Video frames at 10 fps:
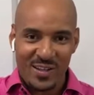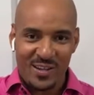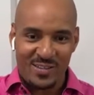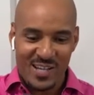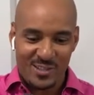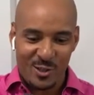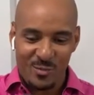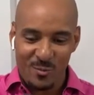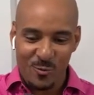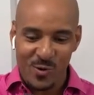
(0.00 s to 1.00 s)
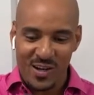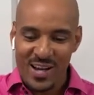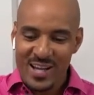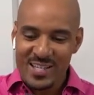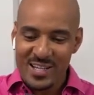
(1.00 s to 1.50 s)
right there in test tube number
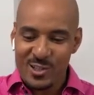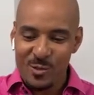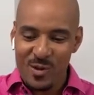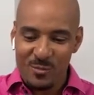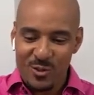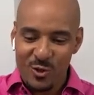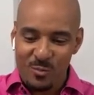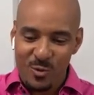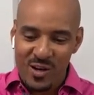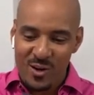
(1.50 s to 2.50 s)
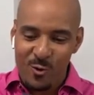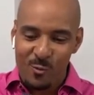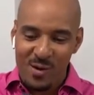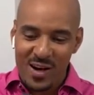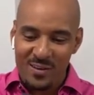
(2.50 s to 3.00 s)
one. Test tube number two, I'm pouring that
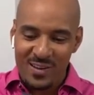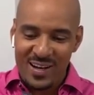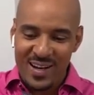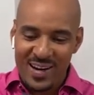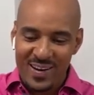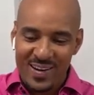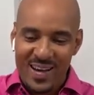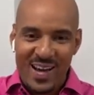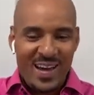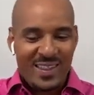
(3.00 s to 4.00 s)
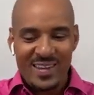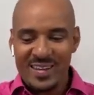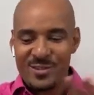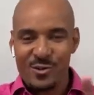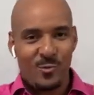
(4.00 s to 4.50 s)
whole bottle in there.
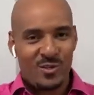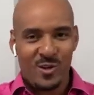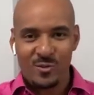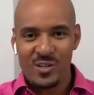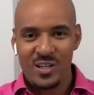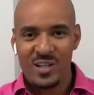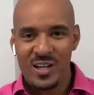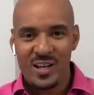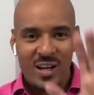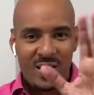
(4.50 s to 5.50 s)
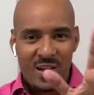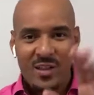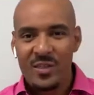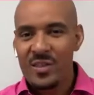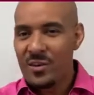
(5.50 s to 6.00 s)
These are Gosh. the results that you need
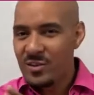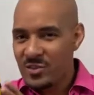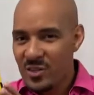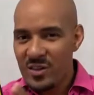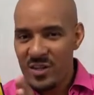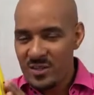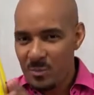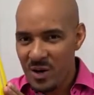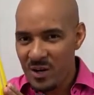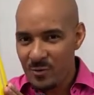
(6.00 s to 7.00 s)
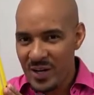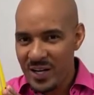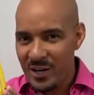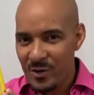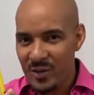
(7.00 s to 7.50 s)
there's this product
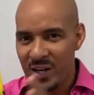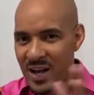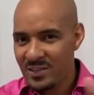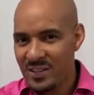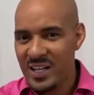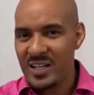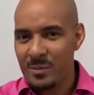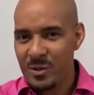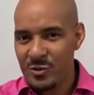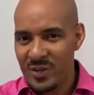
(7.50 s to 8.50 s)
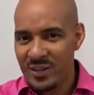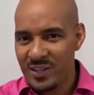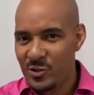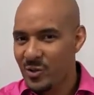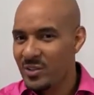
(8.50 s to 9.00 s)
right here can actually heat up your drain
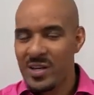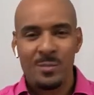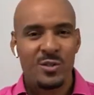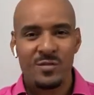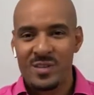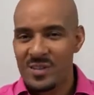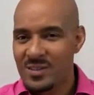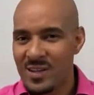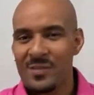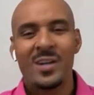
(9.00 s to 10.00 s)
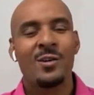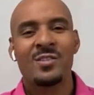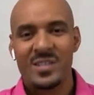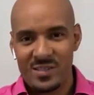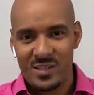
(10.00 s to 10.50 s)
lines to a temperature of, of
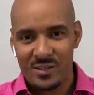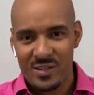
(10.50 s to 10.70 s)
160